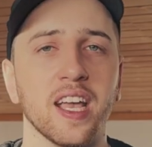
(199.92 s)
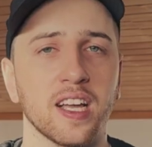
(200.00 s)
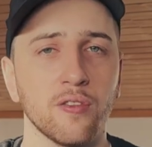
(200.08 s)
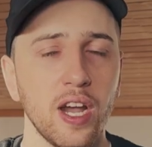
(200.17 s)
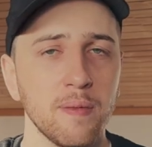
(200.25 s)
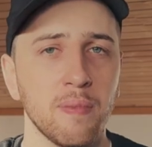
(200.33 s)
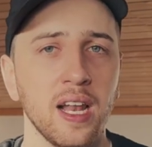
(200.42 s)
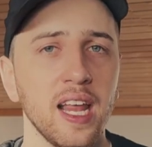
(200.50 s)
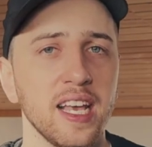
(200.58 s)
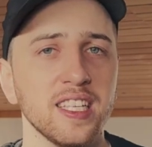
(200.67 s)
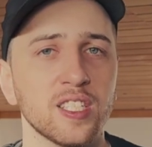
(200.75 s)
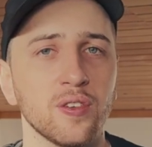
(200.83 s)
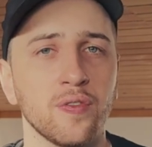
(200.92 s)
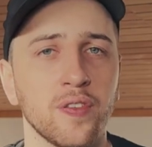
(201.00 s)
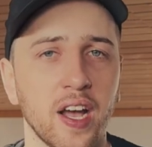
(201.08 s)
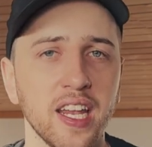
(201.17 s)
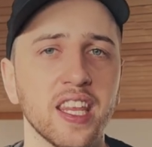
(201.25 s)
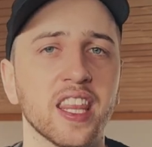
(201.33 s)
a great place to
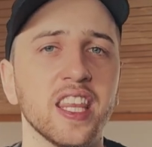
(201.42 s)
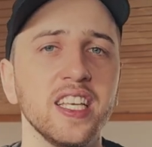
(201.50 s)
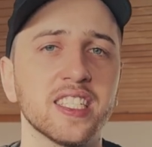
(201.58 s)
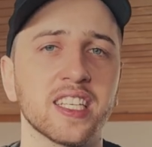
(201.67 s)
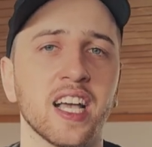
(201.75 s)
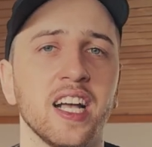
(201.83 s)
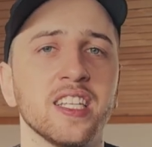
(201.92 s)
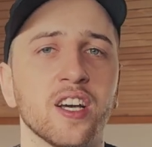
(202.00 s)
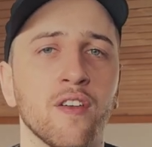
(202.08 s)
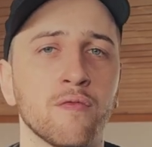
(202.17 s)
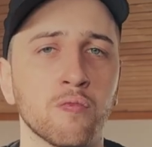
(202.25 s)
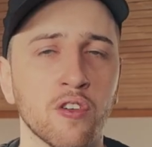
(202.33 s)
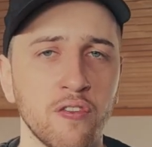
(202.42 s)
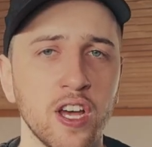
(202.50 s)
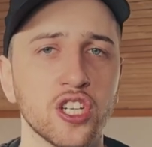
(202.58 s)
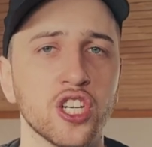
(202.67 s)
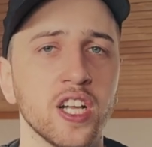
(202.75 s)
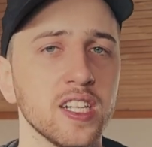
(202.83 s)
find these kind of
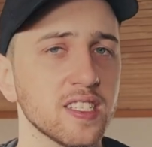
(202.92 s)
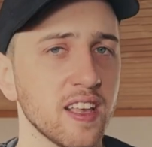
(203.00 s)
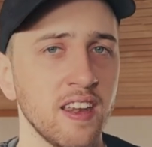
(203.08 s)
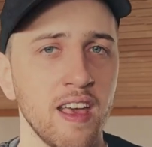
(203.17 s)
professionals and